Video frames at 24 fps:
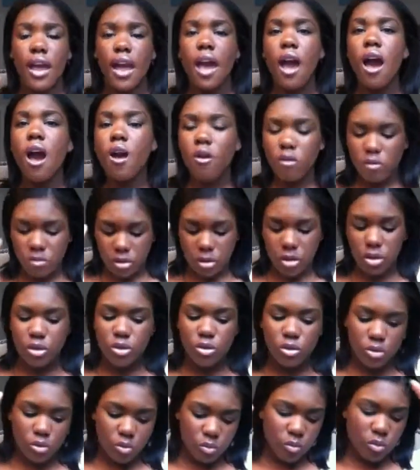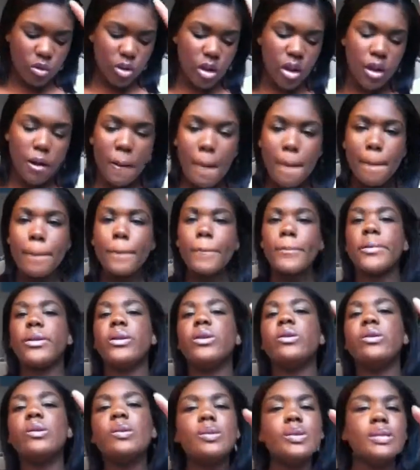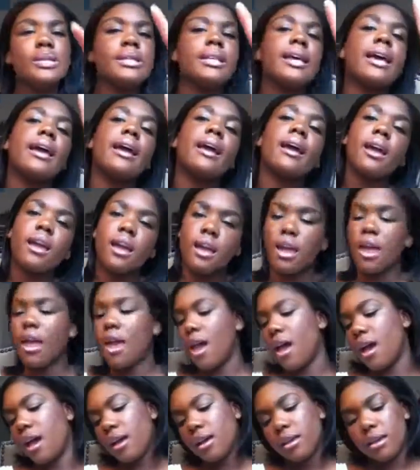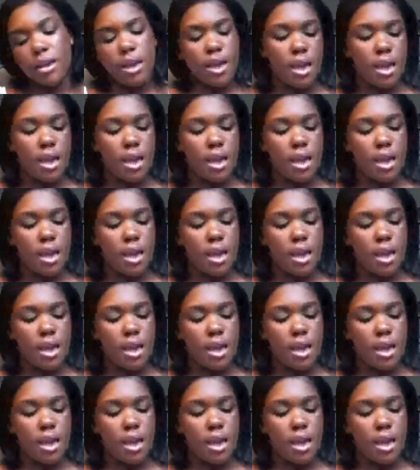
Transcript: to the music, yeah, yeah.